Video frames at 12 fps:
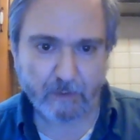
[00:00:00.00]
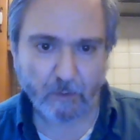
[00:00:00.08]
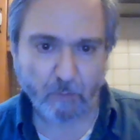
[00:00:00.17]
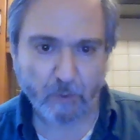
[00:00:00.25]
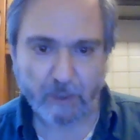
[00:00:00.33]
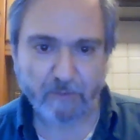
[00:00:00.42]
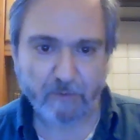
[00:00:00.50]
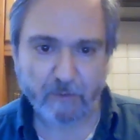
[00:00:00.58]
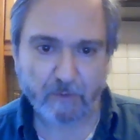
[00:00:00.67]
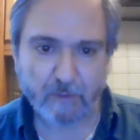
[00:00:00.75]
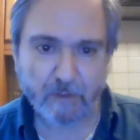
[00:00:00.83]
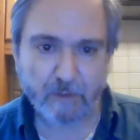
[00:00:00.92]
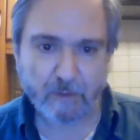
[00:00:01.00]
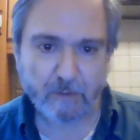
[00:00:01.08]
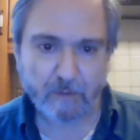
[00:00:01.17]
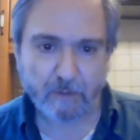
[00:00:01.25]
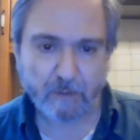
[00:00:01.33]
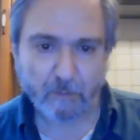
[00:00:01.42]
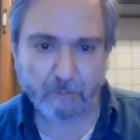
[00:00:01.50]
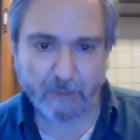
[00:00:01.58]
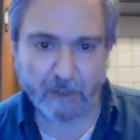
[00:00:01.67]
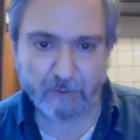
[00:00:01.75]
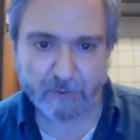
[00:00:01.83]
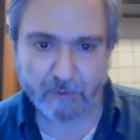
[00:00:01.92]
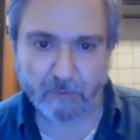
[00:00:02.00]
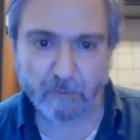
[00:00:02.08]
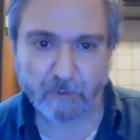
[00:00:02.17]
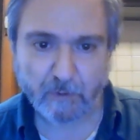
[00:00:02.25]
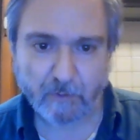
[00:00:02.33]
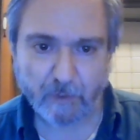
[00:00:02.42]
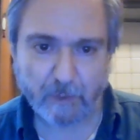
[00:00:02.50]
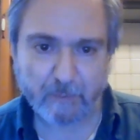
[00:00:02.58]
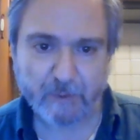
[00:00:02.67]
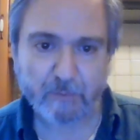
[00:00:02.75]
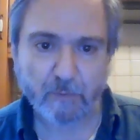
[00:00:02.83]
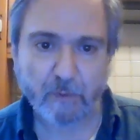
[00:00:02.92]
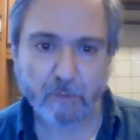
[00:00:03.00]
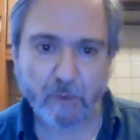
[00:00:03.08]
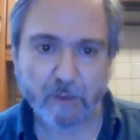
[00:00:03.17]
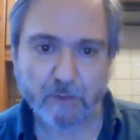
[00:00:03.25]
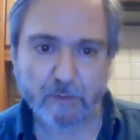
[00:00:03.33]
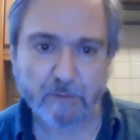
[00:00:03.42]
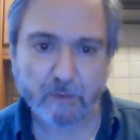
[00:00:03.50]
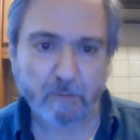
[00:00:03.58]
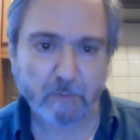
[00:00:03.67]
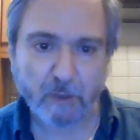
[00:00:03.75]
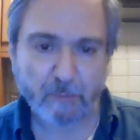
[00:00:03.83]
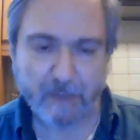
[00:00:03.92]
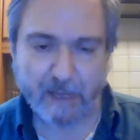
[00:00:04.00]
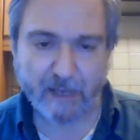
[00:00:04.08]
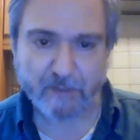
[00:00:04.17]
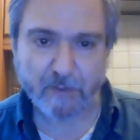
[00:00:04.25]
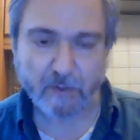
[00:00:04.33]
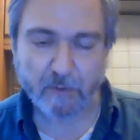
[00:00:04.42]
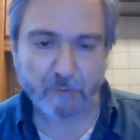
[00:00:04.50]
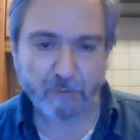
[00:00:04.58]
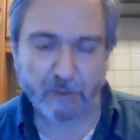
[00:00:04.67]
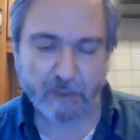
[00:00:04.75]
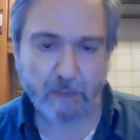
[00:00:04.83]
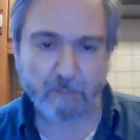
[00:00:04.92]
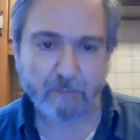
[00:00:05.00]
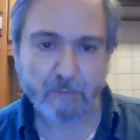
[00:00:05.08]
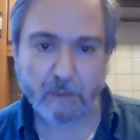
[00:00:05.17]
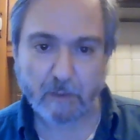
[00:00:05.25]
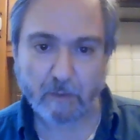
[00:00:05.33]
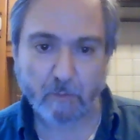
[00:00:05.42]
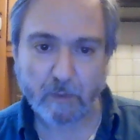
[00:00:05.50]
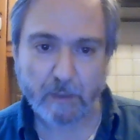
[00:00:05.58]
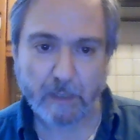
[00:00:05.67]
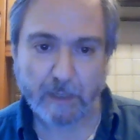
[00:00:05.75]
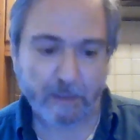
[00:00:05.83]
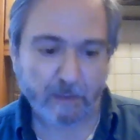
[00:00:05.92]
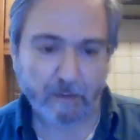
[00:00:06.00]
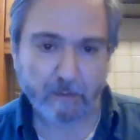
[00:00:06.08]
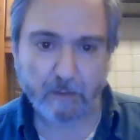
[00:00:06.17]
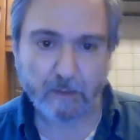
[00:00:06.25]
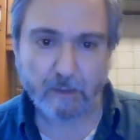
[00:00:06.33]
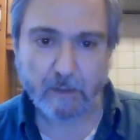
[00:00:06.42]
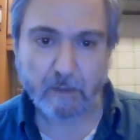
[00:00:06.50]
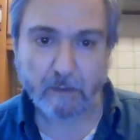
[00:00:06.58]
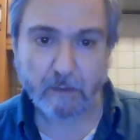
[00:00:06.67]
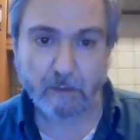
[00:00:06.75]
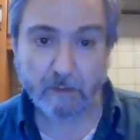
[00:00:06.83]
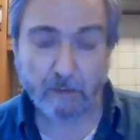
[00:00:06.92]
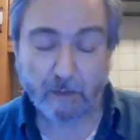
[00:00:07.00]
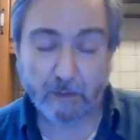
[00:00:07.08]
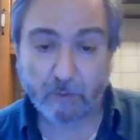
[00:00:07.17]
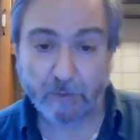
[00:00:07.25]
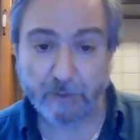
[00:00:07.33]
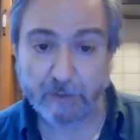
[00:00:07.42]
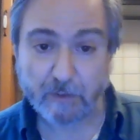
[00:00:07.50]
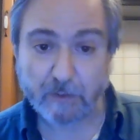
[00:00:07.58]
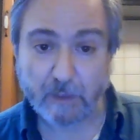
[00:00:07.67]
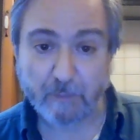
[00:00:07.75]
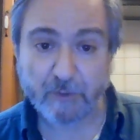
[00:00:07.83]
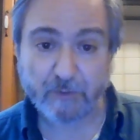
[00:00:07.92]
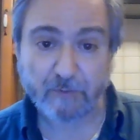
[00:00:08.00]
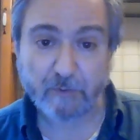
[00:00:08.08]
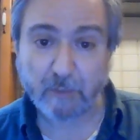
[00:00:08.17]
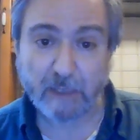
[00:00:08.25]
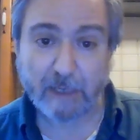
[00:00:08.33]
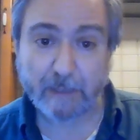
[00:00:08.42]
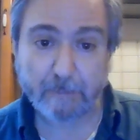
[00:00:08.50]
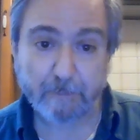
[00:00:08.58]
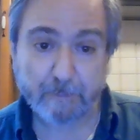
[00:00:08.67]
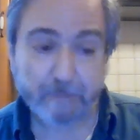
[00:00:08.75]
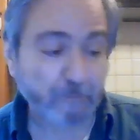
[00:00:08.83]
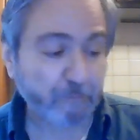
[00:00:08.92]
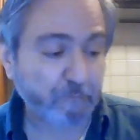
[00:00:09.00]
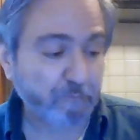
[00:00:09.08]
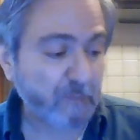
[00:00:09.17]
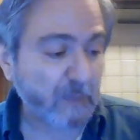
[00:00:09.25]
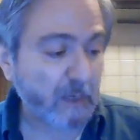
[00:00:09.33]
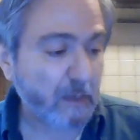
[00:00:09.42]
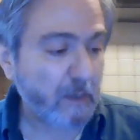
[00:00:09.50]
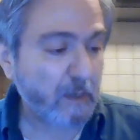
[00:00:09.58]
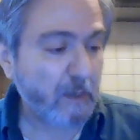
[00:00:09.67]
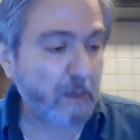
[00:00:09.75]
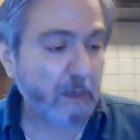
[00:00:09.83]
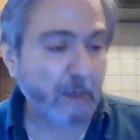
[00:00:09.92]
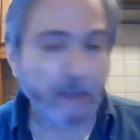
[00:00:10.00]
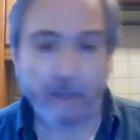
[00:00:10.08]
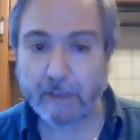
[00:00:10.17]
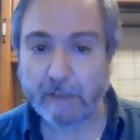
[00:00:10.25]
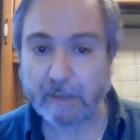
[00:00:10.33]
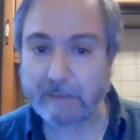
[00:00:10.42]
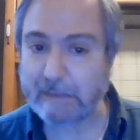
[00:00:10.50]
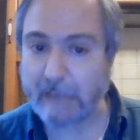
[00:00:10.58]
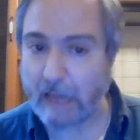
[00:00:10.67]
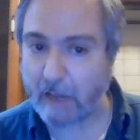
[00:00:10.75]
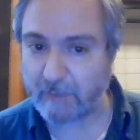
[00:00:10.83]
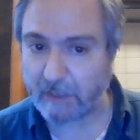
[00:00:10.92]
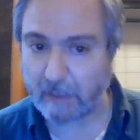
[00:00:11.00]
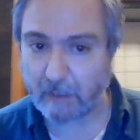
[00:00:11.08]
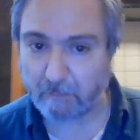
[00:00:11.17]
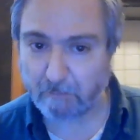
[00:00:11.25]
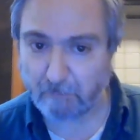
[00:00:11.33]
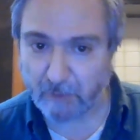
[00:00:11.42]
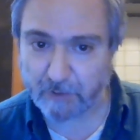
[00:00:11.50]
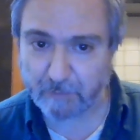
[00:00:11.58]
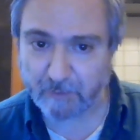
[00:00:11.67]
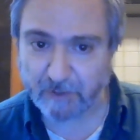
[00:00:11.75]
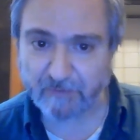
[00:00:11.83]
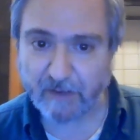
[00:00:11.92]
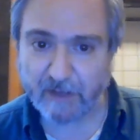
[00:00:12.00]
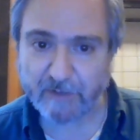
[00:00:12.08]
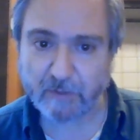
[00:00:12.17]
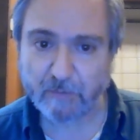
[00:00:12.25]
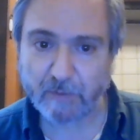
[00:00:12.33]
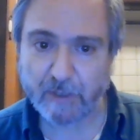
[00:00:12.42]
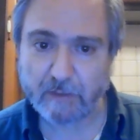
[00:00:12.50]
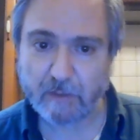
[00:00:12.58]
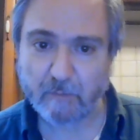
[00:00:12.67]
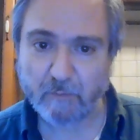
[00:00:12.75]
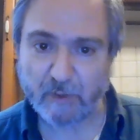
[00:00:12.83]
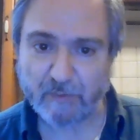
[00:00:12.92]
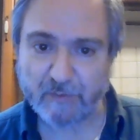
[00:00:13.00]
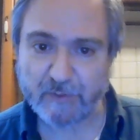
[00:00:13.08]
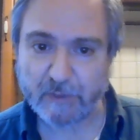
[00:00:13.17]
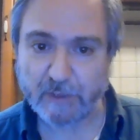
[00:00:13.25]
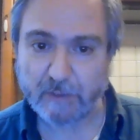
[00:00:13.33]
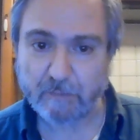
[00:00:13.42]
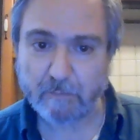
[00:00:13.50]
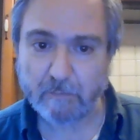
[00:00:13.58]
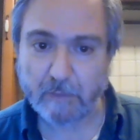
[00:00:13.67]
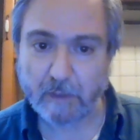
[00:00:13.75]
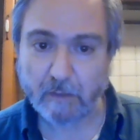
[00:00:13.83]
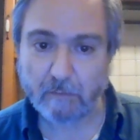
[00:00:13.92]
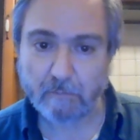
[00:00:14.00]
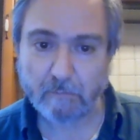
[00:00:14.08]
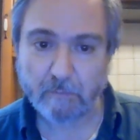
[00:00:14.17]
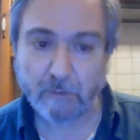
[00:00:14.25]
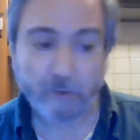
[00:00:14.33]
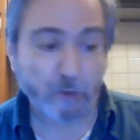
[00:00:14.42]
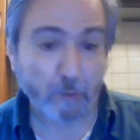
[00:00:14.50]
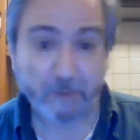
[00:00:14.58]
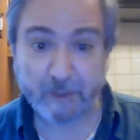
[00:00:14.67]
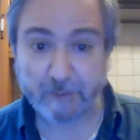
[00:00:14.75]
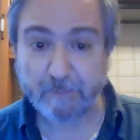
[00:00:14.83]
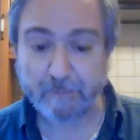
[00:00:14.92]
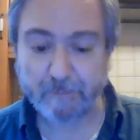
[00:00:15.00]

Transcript: you know, whatever, you know, Paris Accord agreements was, we're going to blow past those and we're going to keep uh, adding, uh, increasing the temperature of the planet. And this is happening at a much, much faster rate than previously uh, determined.